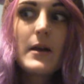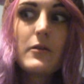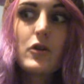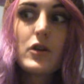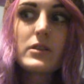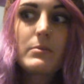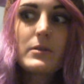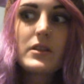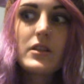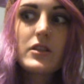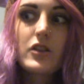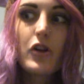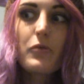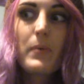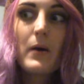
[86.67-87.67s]
Christmas is
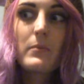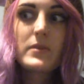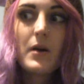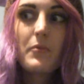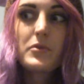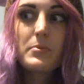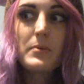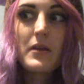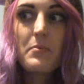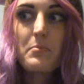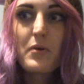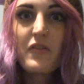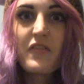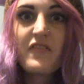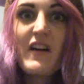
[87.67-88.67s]
so pumped up to be
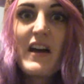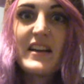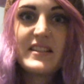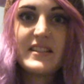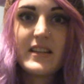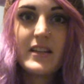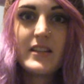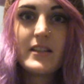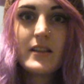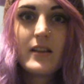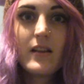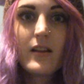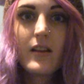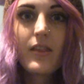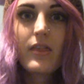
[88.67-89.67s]
perfected
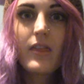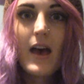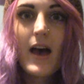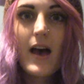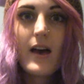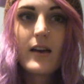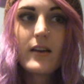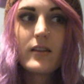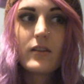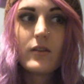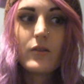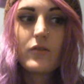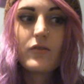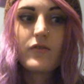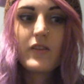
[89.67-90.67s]
that
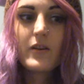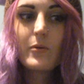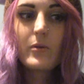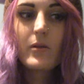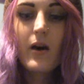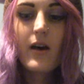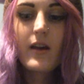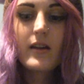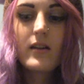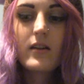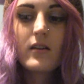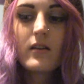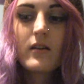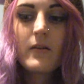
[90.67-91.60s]
you feel like